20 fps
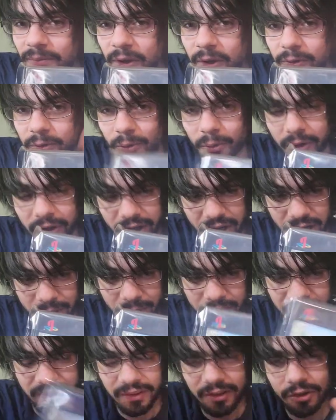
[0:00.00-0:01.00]

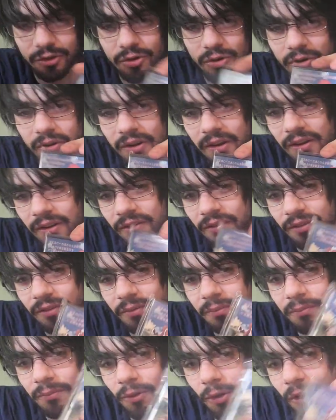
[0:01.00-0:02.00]
Toriyama did the drawings,
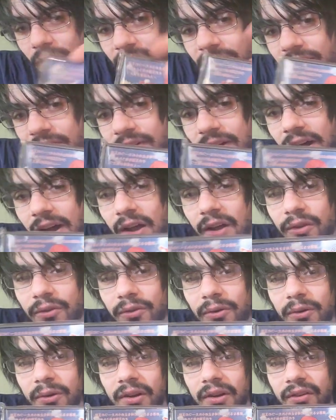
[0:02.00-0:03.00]
the art style,
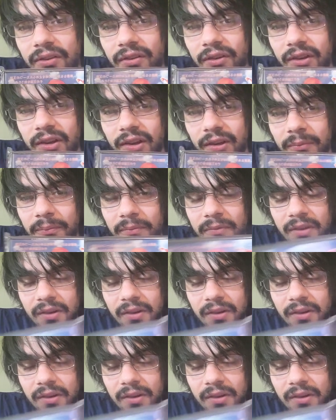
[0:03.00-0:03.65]
so you can see.